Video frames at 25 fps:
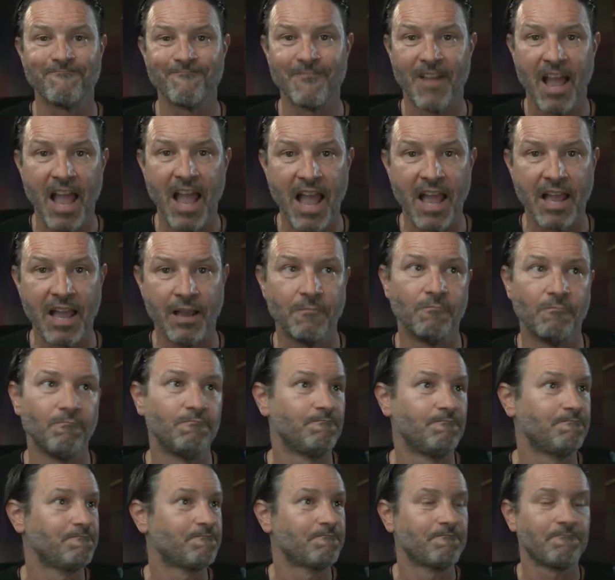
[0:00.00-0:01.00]
hey,
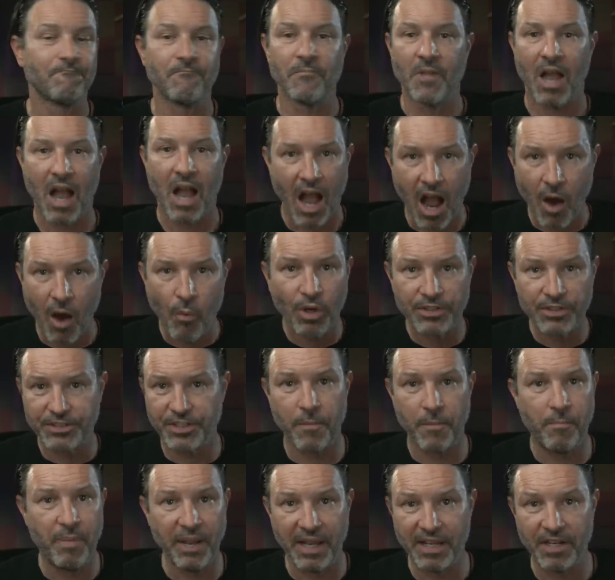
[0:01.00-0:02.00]
I wasn't a
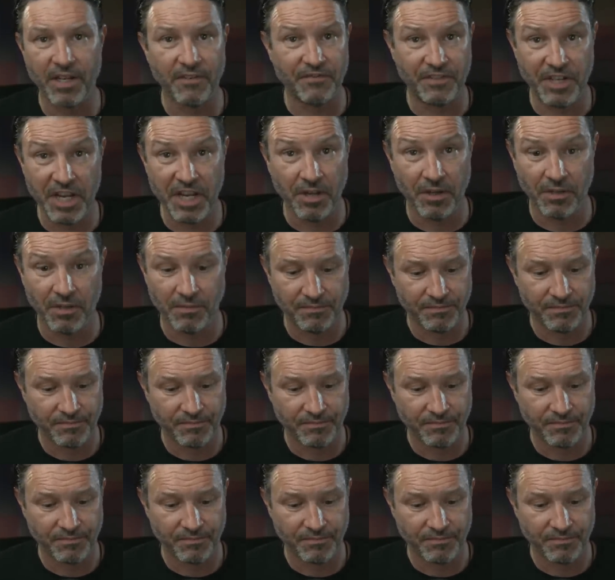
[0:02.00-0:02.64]
big enough deal.